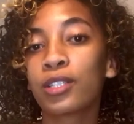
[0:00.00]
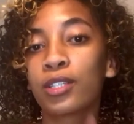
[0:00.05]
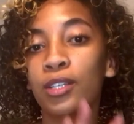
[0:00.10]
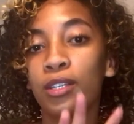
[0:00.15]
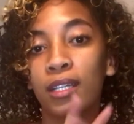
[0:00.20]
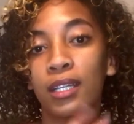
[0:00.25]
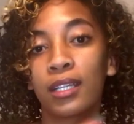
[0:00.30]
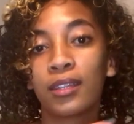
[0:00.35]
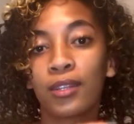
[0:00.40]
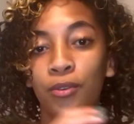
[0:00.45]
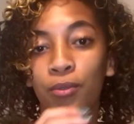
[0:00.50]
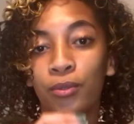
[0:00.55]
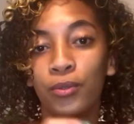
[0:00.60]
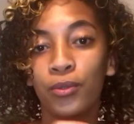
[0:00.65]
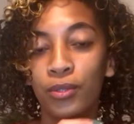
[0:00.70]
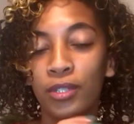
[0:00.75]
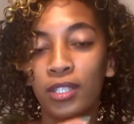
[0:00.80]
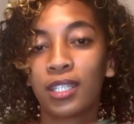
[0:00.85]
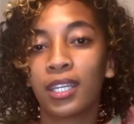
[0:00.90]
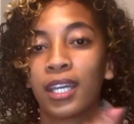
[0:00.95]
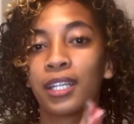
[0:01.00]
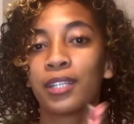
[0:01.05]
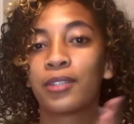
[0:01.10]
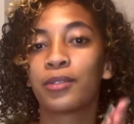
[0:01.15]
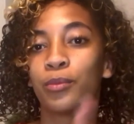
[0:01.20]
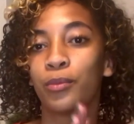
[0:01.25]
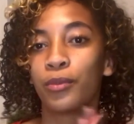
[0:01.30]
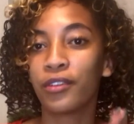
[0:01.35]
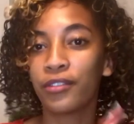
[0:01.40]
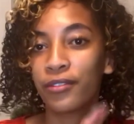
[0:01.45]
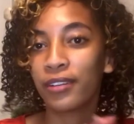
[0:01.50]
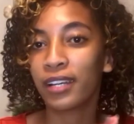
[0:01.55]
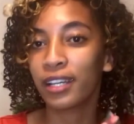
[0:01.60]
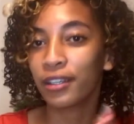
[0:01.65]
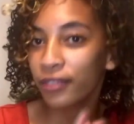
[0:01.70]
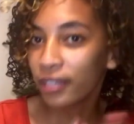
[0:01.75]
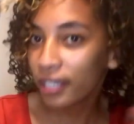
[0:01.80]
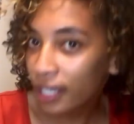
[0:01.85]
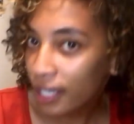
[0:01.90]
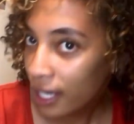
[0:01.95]
so that the roots get more
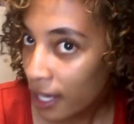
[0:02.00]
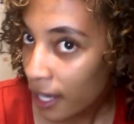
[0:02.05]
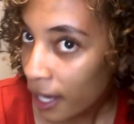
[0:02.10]
fluffy.